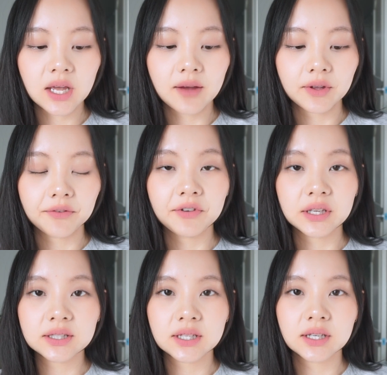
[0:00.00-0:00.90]
have a
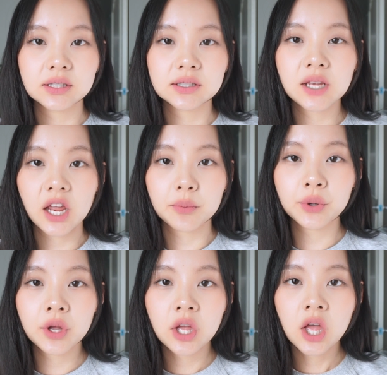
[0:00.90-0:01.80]
fixing type
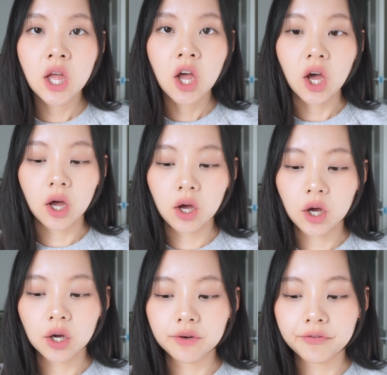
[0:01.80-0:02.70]

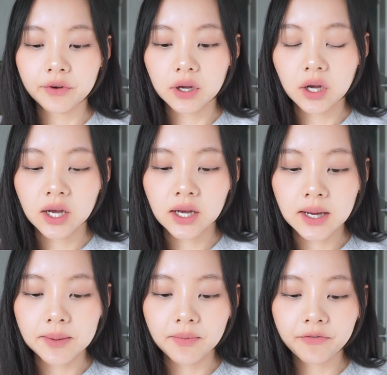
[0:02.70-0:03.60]
of
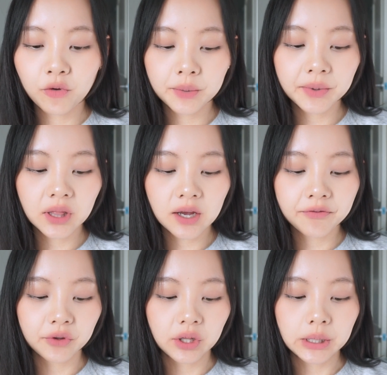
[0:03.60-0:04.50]
formula
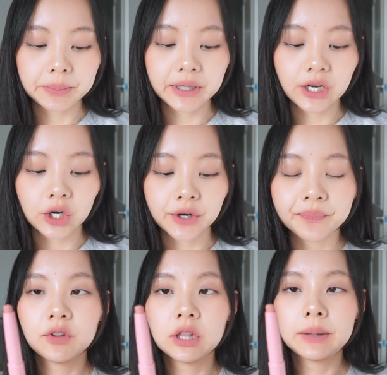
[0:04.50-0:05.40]
for the lip liner.
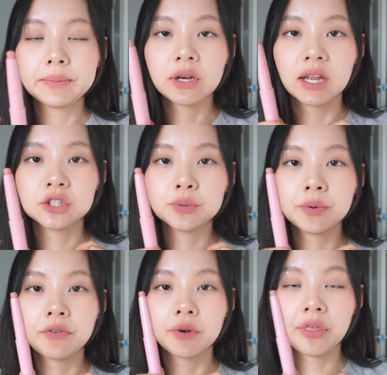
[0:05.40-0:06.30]
For the lip liner, I do
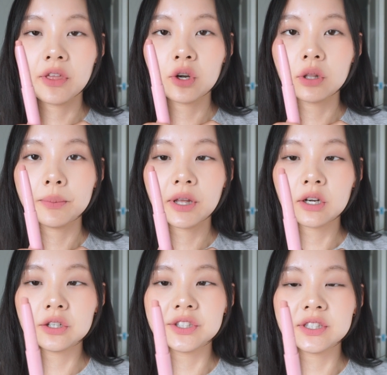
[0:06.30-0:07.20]
prefer thinner lip
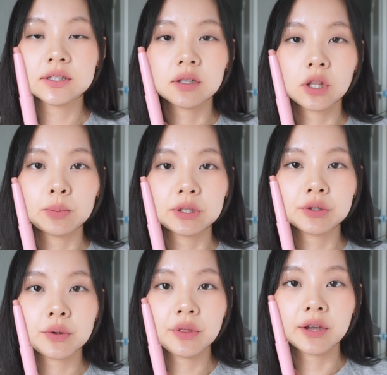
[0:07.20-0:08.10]
liners. This is a little bit
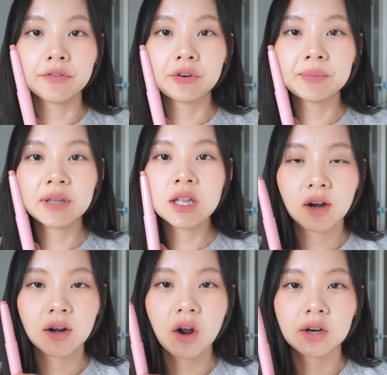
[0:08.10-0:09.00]
too thick for me.
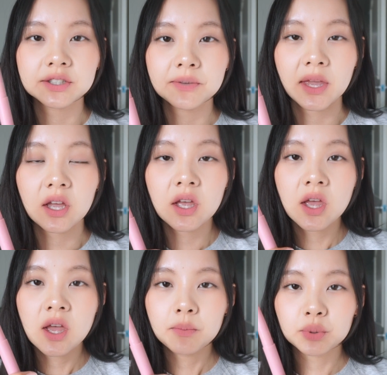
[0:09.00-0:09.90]
Kind of hard to make
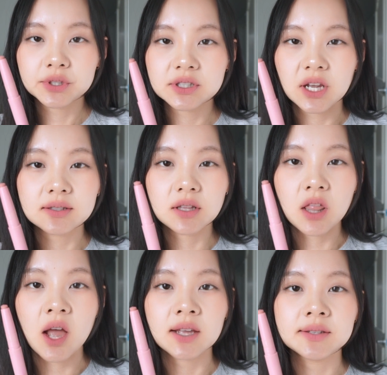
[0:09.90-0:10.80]
precise
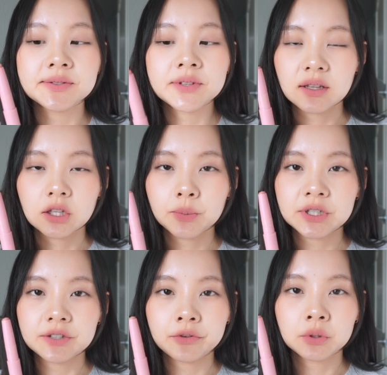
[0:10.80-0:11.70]
lines, a little bit
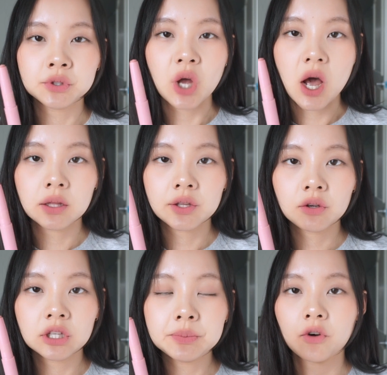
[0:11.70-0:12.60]
difficult to outline
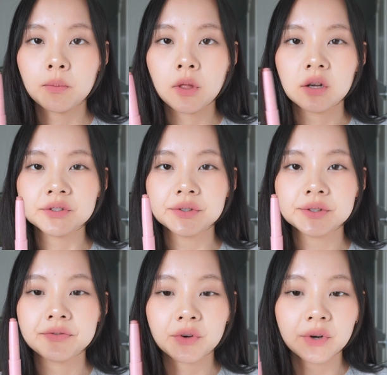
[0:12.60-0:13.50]
your lip. Formula also
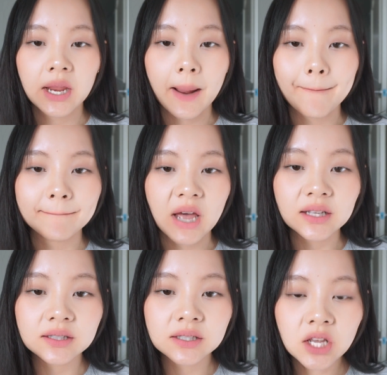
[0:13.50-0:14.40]
is very
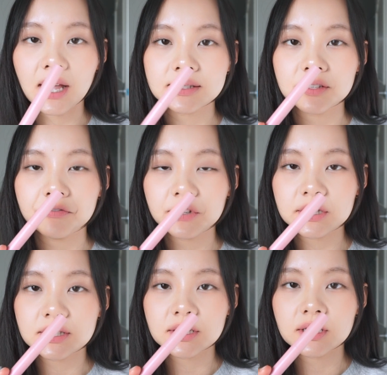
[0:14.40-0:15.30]
matte. It has a
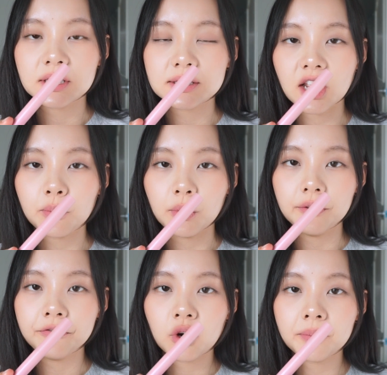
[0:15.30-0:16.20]
fixing type
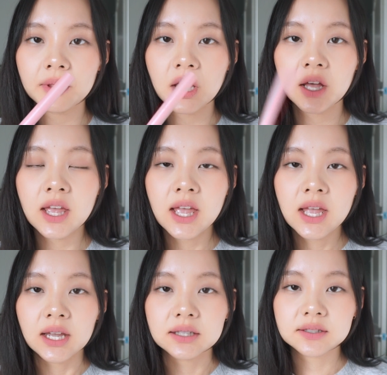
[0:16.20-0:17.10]
of formula.
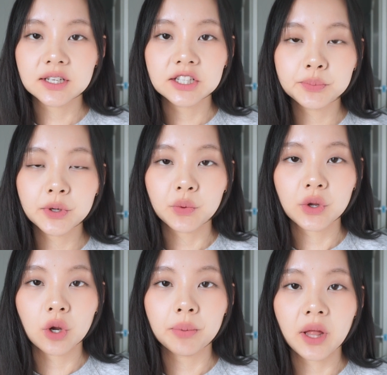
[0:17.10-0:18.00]
It stays put where
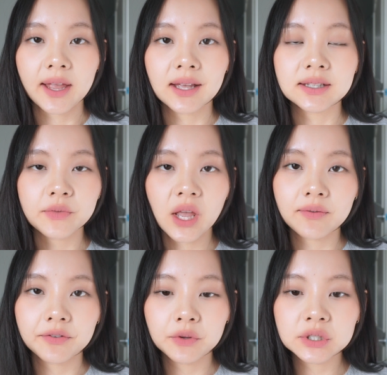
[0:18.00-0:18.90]
you apply it. You have
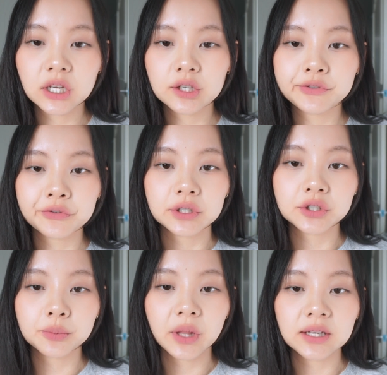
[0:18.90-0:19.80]
a few seconds for it
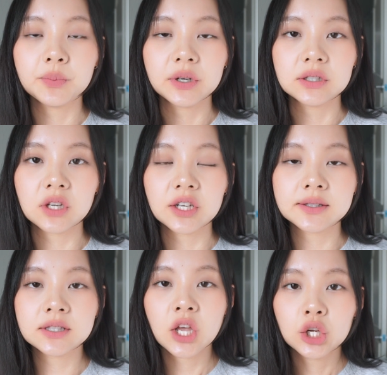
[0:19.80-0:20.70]
to blend, but it
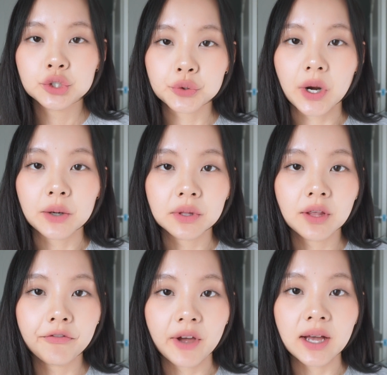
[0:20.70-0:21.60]
does dry really
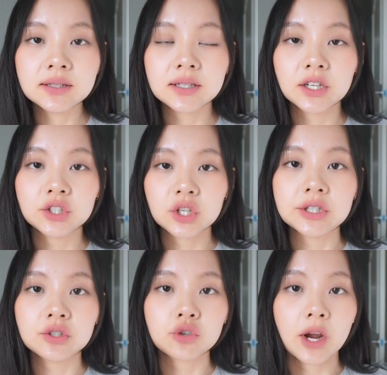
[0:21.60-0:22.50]
fast, and it
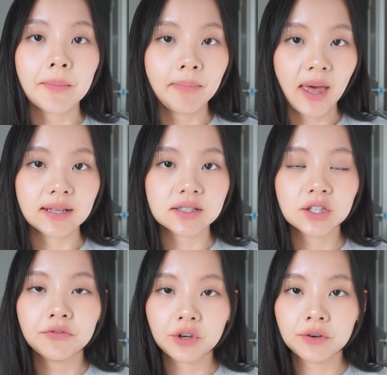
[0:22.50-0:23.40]
does dry matte,
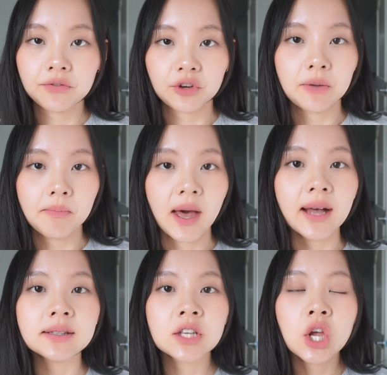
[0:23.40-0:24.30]
very
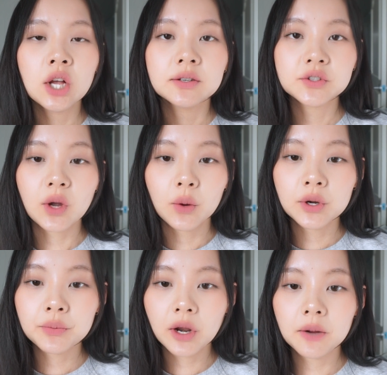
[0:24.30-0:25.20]
matte. So I
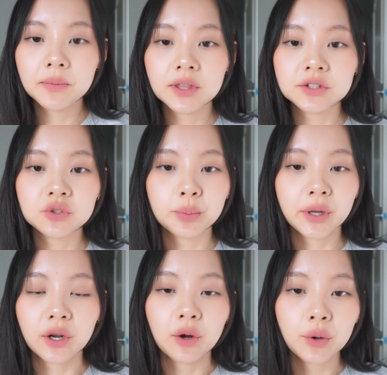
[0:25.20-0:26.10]
wouldn't recommend this to
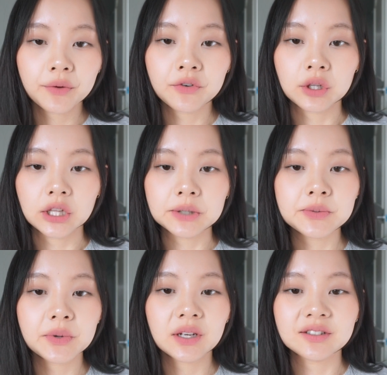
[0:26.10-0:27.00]
apply all over your lips
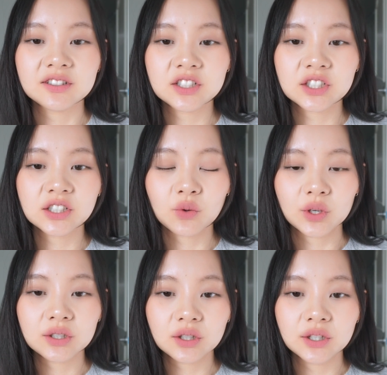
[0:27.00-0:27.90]
because it's just
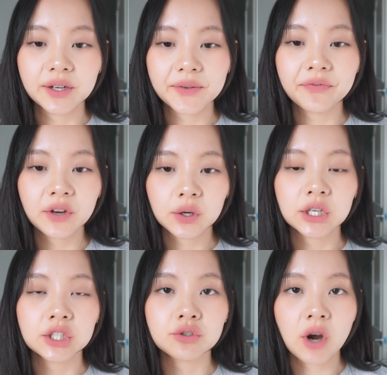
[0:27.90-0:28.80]
going to look
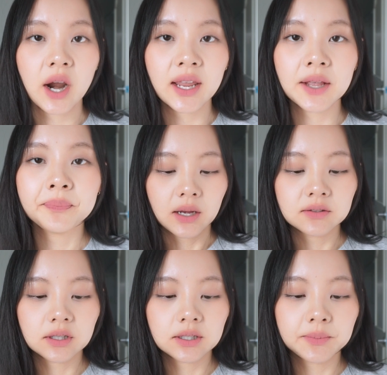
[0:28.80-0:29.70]
very drying. I
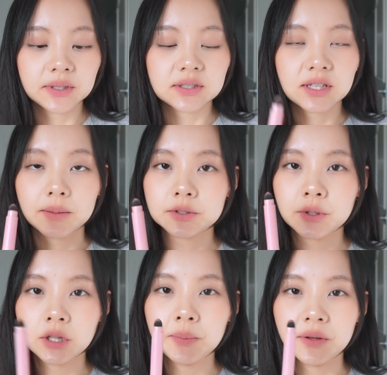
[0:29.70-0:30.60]
was a little bit
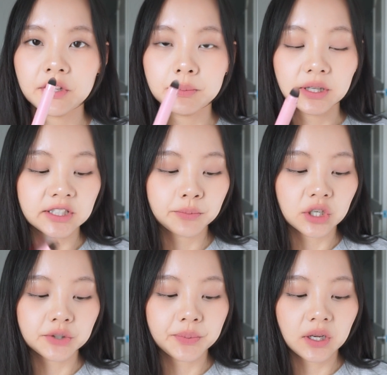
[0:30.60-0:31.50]
skeptical about the blending
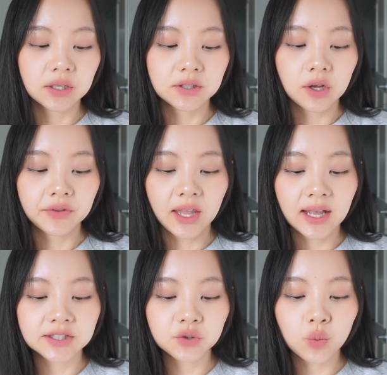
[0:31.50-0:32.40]
brush because on the
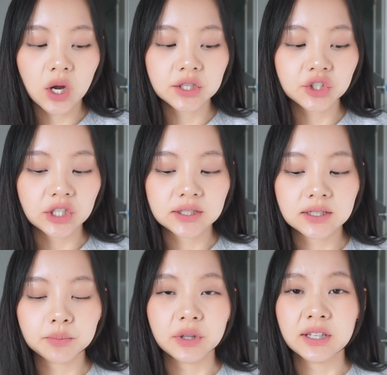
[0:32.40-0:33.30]
hand swatch it
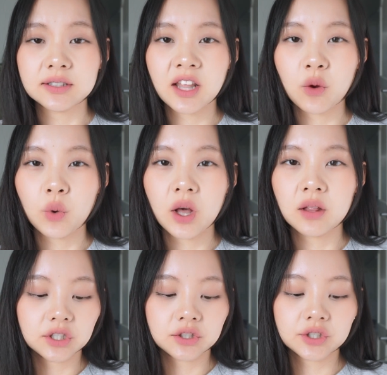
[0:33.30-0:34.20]
didn't blend that well.
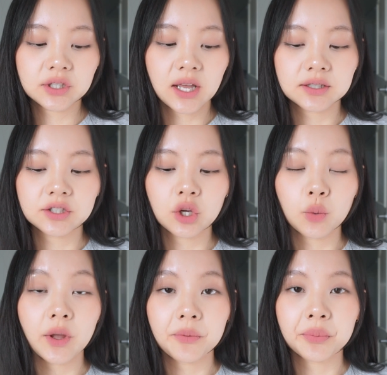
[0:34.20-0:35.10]
It just kind of took
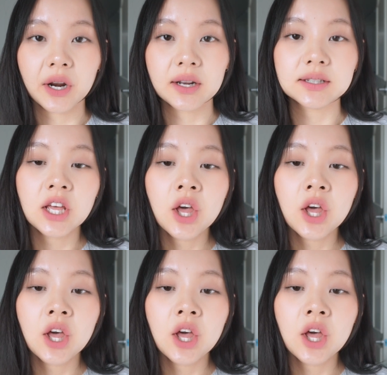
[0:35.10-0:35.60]
away the product.